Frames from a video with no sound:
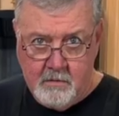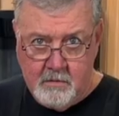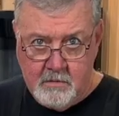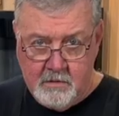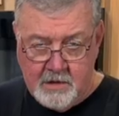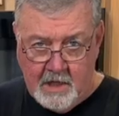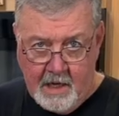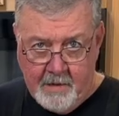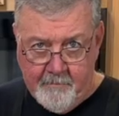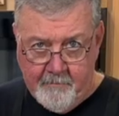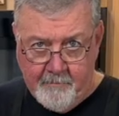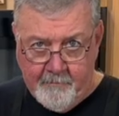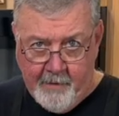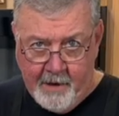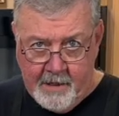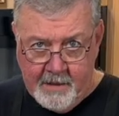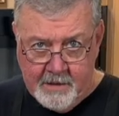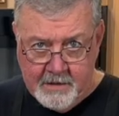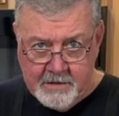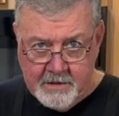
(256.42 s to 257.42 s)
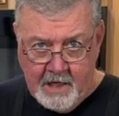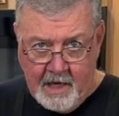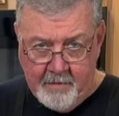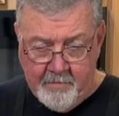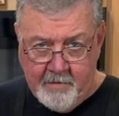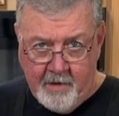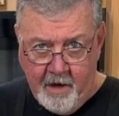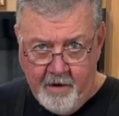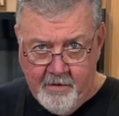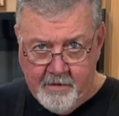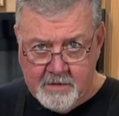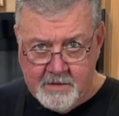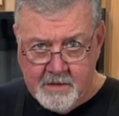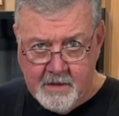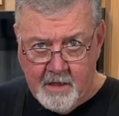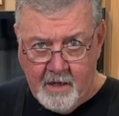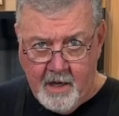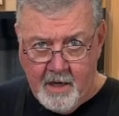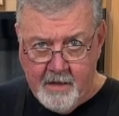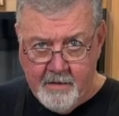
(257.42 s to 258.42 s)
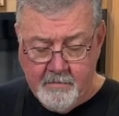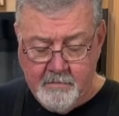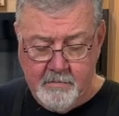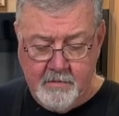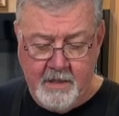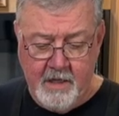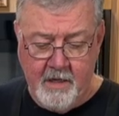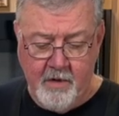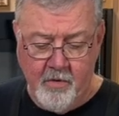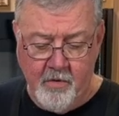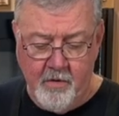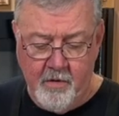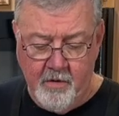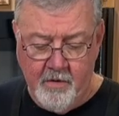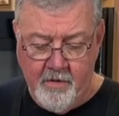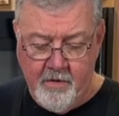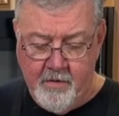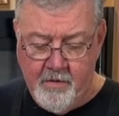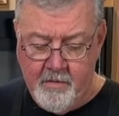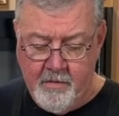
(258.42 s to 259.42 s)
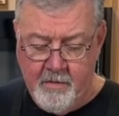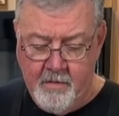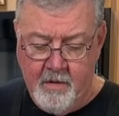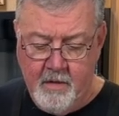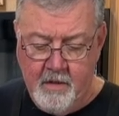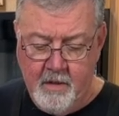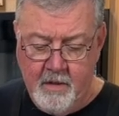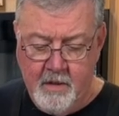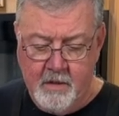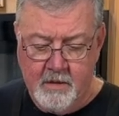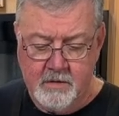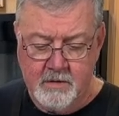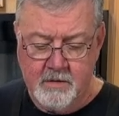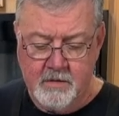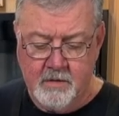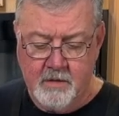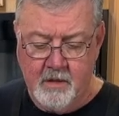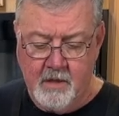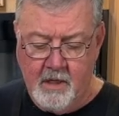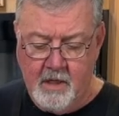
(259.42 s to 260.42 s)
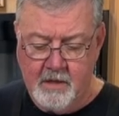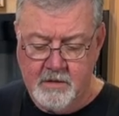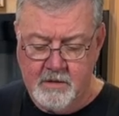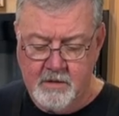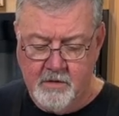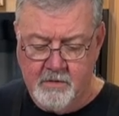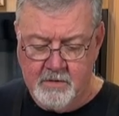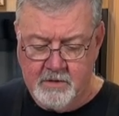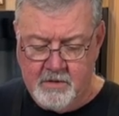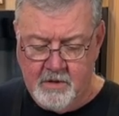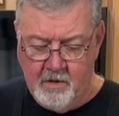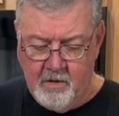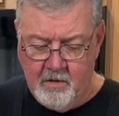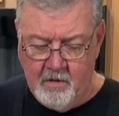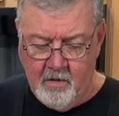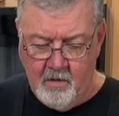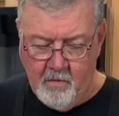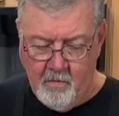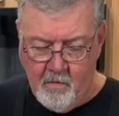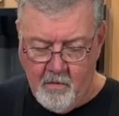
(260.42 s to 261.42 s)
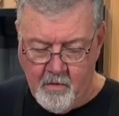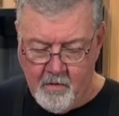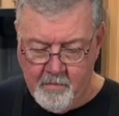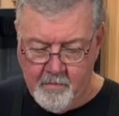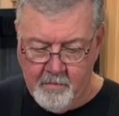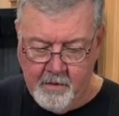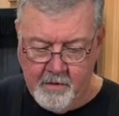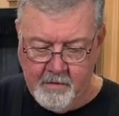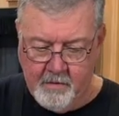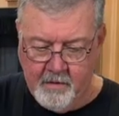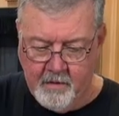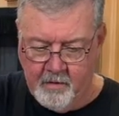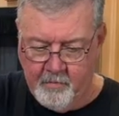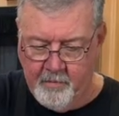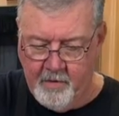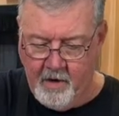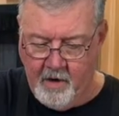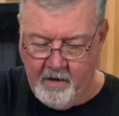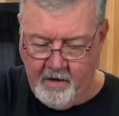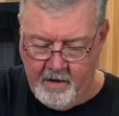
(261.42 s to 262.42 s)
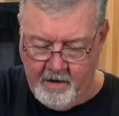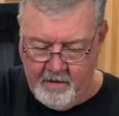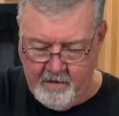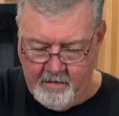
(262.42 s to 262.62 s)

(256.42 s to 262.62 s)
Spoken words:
finely chopped carrots that I did earlier. They're still a little warm, but it'll be all right.